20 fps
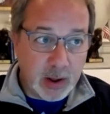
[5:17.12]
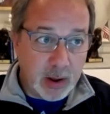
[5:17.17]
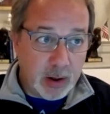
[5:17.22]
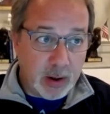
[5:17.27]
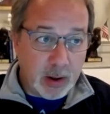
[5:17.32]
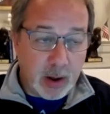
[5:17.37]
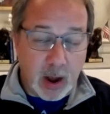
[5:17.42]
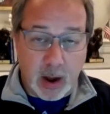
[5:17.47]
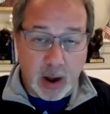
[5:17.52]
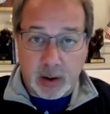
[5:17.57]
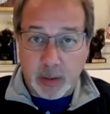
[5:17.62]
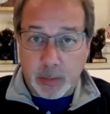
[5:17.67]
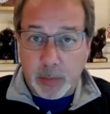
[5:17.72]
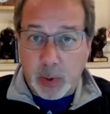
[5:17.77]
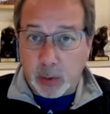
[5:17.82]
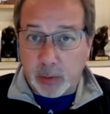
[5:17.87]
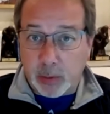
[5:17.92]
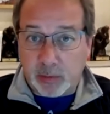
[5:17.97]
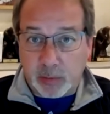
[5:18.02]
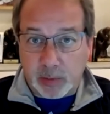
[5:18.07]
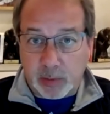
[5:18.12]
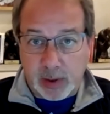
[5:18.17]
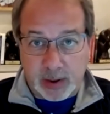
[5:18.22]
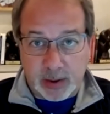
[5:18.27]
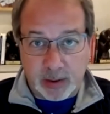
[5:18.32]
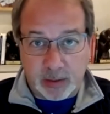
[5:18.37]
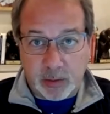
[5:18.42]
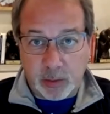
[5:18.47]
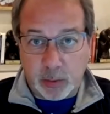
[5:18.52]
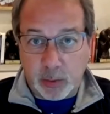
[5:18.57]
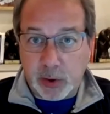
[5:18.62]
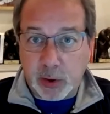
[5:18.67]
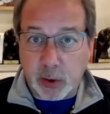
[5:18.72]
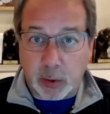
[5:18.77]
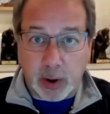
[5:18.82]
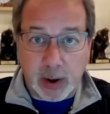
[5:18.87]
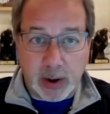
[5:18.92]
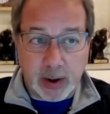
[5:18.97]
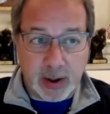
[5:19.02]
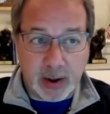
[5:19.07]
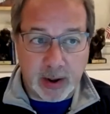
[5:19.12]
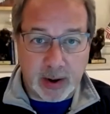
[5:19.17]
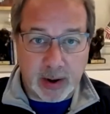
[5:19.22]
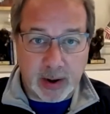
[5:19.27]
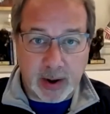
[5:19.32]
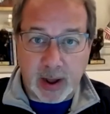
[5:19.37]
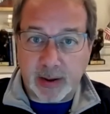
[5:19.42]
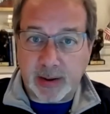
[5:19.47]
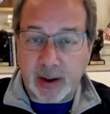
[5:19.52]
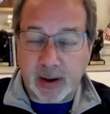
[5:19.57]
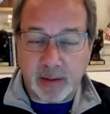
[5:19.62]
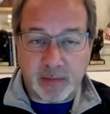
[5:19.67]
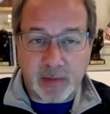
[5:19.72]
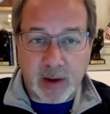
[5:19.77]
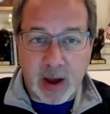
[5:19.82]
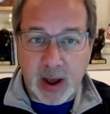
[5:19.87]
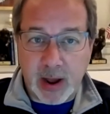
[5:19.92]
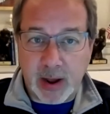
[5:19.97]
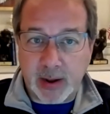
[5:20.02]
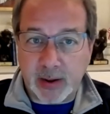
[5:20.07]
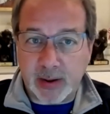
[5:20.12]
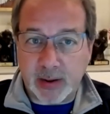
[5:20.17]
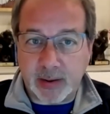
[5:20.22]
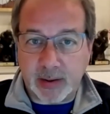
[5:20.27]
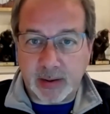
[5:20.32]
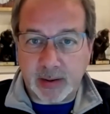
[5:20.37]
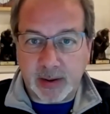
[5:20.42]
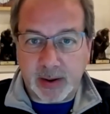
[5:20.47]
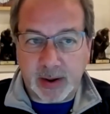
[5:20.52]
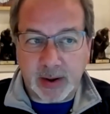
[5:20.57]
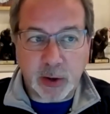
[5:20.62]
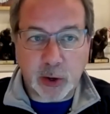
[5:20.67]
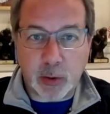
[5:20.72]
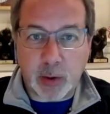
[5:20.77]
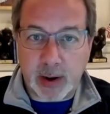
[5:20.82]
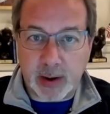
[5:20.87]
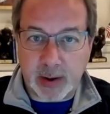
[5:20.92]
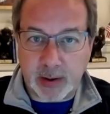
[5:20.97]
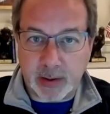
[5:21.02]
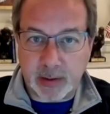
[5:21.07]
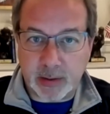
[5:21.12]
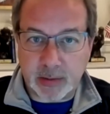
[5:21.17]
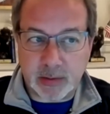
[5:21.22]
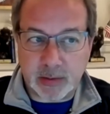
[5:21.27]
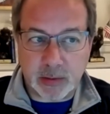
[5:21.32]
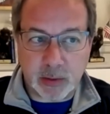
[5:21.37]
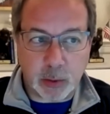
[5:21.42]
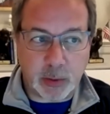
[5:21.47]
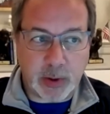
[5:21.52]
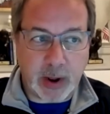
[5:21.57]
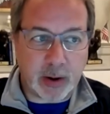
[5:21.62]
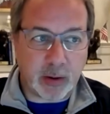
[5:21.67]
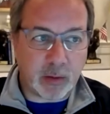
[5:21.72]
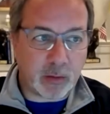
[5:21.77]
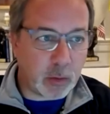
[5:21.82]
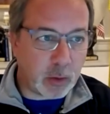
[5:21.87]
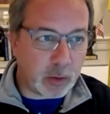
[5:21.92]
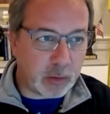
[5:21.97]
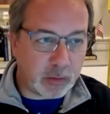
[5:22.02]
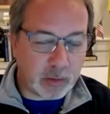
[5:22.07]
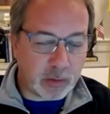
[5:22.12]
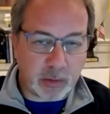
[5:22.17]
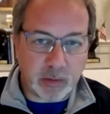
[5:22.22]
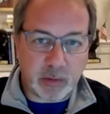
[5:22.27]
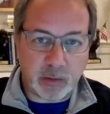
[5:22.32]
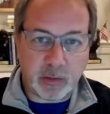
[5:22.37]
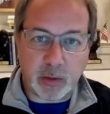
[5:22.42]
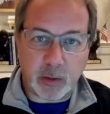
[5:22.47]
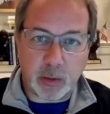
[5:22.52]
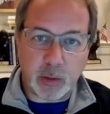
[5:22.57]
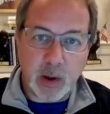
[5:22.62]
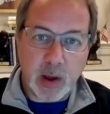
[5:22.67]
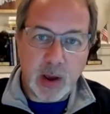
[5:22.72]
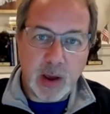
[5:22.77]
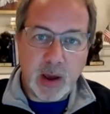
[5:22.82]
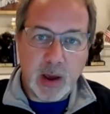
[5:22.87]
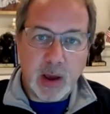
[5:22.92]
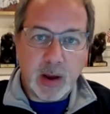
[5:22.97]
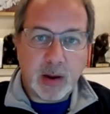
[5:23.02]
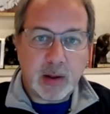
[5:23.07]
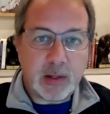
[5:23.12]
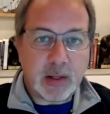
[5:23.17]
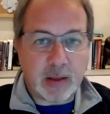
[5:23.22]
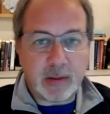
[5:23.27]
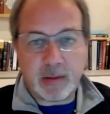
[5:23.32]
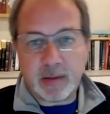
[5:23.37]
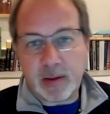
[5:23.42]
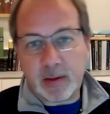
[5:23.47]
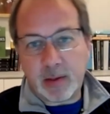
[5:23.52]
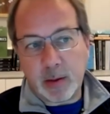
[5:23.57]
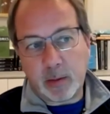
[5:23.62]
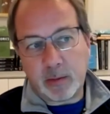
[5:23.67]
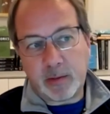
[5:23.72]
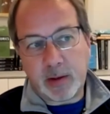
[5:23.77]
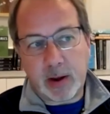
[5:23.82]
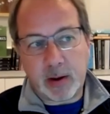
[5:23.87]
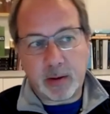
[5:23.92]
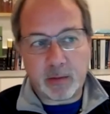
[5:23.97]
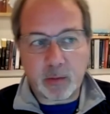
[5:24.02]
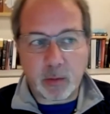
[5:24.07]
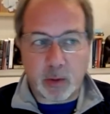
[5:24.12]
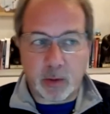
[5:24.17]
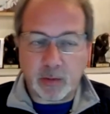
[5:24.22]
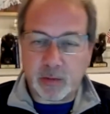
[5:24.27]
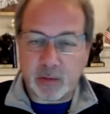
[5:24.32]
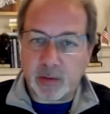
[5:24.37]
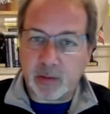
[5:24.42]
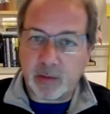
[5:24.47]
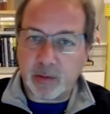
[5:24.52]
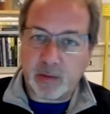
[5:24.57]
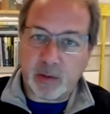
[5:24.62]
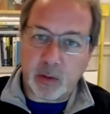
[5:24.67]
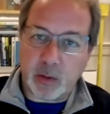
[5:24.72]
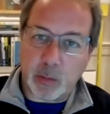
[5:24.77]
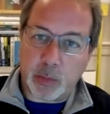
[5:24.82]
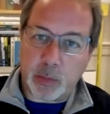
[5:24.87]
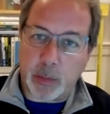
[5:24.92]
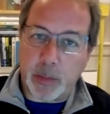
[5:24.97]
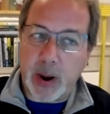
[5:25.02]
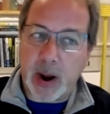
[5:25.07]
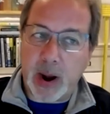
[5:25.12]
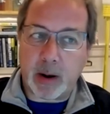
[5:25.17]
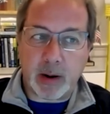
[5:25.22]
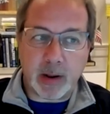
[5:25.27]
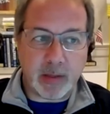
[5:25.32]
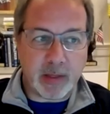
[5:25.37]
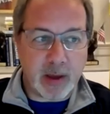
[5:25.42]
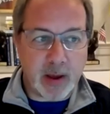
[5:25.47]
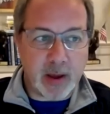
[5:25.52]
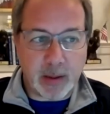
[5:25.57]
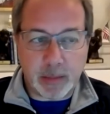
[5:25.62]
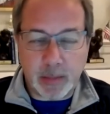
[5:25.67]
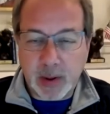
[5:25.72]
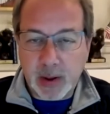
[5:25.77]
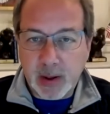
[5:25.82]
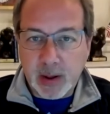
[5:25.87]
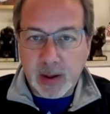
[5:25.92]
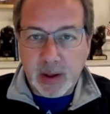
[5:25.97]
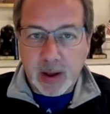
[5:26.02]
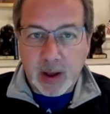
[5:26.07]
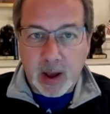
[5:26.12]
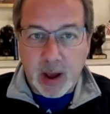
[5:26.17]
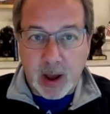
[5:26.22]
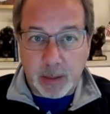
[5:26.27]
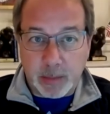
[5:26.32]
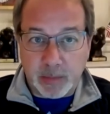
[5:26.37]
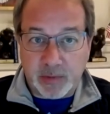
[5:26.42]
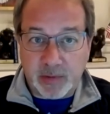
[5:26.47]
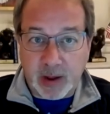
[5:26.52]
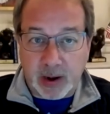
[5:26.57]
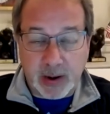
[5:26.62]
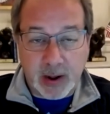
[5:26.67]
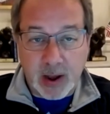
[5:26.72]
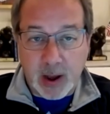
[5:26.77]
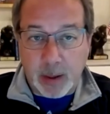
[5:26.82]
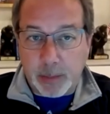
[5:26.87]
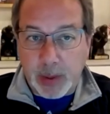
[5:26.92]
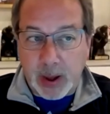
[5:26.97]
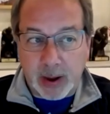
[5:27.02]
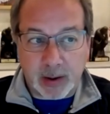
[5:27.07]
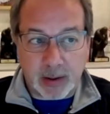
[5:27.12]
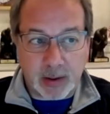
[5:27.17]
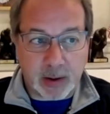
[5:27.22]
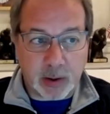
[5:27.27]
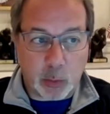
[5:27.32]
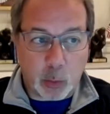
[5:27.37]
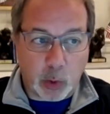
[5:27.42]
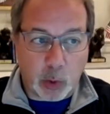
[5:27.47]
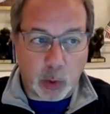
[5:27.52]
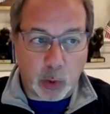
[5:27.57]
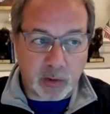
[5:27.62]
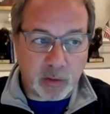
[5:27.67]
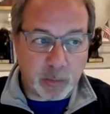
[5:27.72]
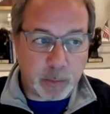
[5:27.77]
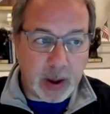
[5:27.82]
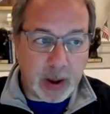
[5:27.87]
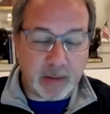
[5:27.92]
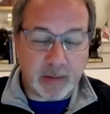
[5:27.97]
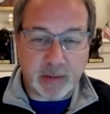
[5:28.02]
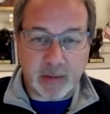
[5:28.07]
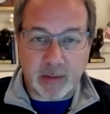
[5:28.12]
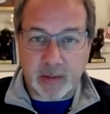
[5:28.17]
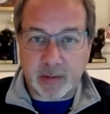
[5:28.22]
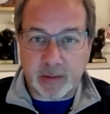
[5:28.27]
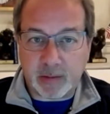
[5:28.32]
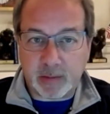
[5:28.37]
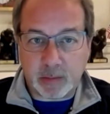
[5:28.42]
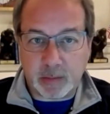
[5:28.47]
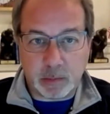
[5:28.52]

are components related to curating and identifying and integrating new data sources, to cleansing those data sources, to preparing them, setting up analytic workspaces,